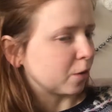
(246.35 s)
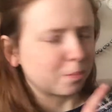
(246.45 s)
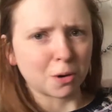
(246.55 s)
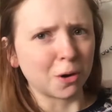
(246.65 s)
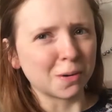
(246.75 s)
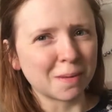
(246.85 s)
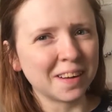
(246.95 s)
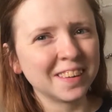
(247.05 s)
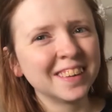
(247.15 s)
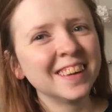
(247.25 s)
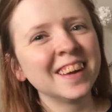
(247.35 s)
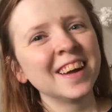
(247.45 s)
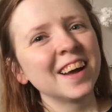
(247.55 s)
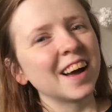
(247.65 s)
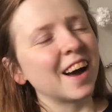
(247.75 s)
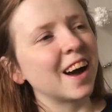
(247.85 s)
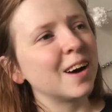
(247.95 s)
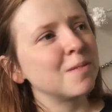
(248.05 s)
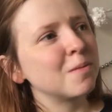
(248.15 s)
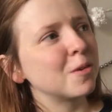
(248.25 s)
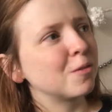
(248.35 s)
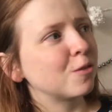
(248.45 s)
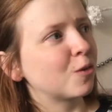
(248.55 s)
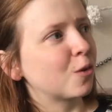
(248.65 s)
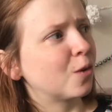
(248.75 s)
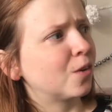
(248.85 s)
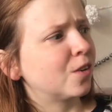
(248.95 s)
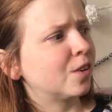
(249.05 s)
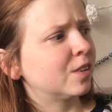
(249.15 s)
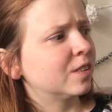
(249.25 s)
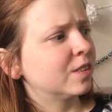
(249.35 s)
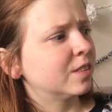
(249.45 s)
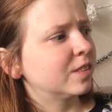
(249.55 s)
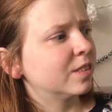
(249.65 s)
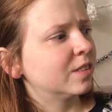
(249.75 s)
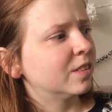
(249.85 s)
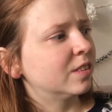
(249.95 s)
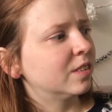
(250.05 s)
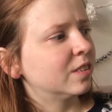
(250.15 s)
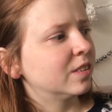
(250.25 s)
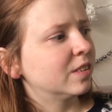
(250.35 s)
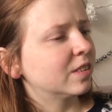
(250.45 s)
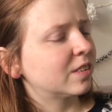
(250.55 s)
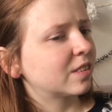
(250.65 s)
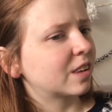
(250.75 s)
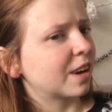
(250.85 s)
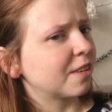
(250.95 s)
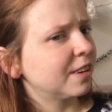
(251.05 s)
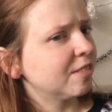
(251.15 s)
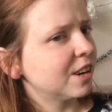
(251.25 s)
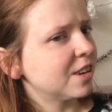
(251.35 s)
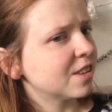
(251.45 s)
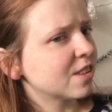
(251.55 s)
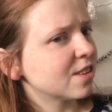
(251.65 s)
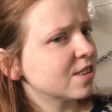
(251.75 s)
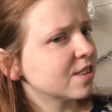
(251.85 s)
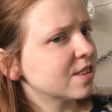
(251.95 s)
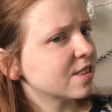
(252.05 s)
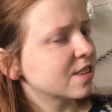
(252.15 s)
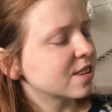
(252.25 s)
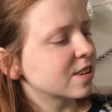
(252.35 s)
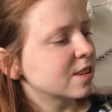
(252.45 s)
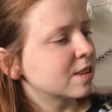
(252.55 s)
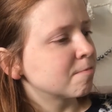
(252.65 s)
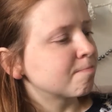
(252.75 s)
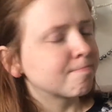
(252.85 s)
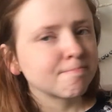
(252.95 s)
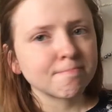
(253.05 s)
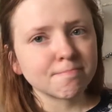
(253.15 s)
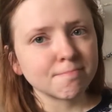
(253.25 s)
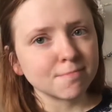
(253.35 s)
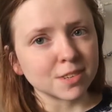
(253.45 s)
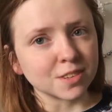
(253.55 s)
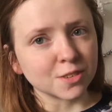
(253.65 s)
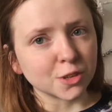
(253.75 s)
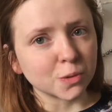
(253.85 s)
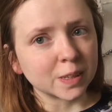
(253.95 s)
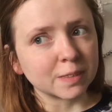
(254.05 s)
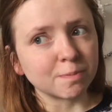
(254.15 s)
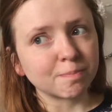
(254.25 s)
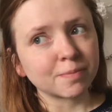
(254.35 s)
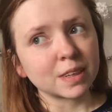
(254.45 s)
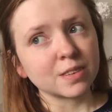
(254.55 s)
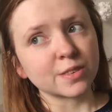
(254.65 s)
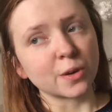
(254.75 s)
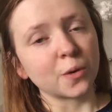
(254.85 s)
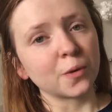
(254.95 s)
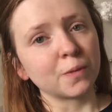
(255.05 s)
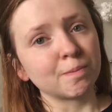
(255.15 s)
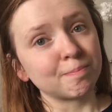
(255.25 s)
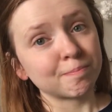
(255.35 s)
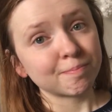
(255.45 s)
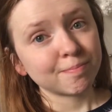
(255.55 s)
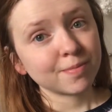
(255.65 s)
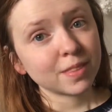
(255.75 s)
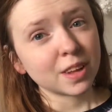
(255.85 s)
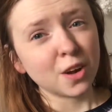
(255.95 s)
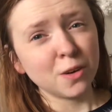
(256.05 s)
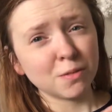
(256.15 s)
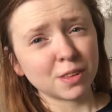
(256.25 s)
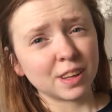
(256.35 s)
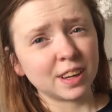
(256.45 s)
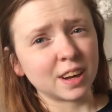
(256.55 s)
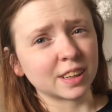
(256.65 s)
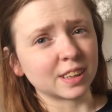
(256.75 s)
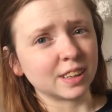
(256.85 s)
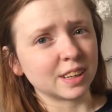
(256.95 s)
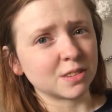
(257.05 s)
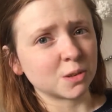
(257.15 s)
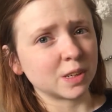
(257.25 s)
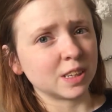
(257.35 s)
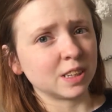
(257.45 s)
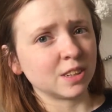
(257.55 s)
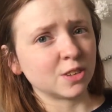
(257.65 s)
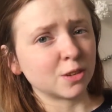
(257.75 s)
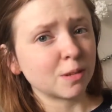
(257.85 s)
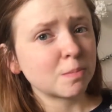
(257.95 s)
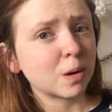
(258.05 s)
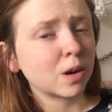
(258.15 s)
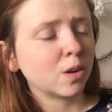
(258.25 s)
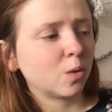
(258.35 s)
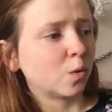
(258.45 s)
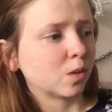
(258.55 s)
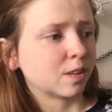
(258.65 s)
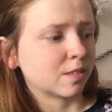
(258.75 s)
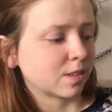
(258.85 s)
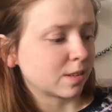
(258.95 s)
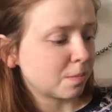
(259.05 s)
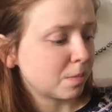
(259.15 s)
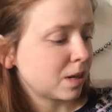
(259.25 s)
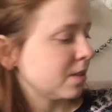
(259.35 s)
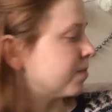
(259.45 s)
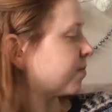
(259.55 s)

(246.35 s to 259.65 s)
October, um, for Scary Readathon. Didn't do it. So hopefully I can get to it in November or in December.